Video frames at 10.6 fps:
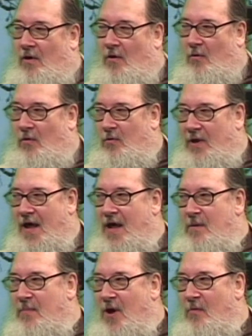a whole lot
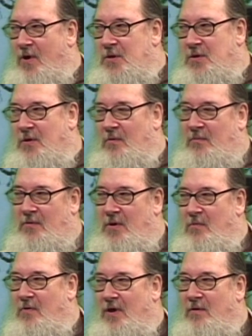about what you
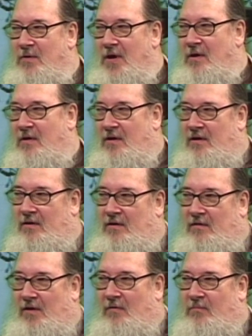do other than
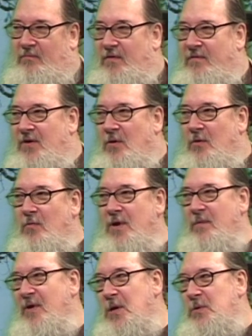the 15 or
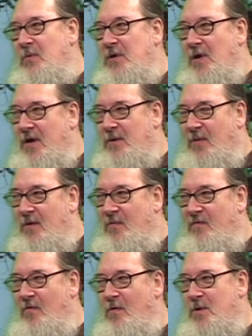20 minutes we talked about
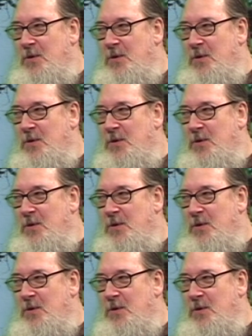before.